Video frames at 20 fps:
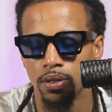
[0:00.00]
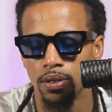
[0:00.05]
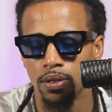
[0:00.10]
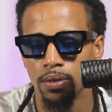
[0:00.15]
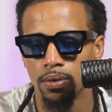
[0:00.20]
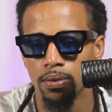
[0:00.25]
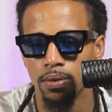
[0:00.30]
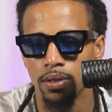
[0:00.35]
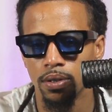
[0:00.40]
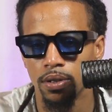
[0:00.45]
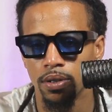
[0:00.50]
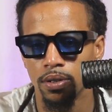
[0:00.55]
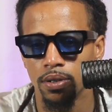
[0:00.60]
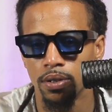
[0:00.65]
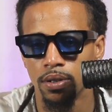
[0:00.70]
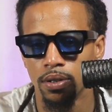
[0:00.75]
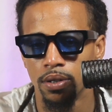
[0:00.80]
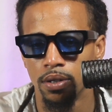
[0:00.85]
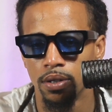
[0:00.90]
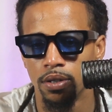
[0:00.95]
Okay.
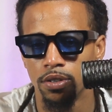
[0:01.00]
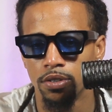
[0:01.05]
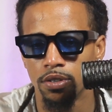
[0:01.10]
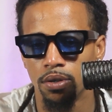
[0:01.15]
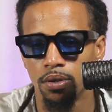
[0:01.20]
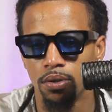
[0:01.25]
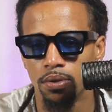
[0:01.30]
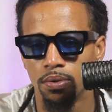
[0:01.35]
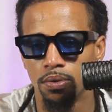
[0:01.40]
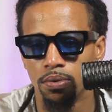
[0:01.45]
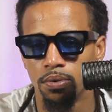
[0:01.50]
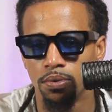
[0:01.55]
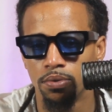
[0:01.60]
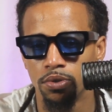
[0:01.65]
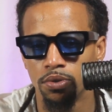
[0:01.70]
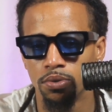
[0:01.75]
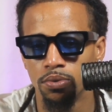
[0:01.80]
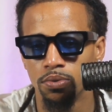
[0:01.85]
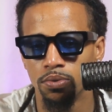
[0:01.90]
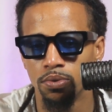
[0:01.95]
So
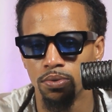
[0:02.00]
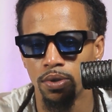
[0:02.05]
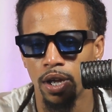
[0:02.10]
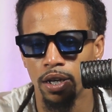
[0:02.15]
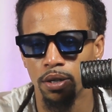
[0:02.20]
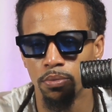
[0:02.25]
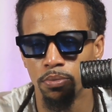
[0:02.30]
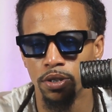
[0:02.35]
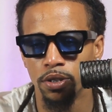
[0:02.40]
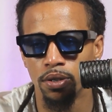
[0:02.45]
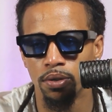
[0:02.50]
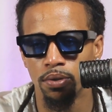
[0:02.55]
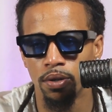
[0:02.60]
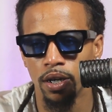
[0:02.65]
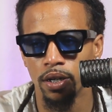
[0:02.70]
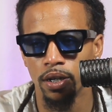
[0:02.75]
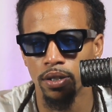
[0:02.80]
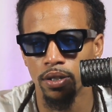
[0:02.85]
you like the middle, right?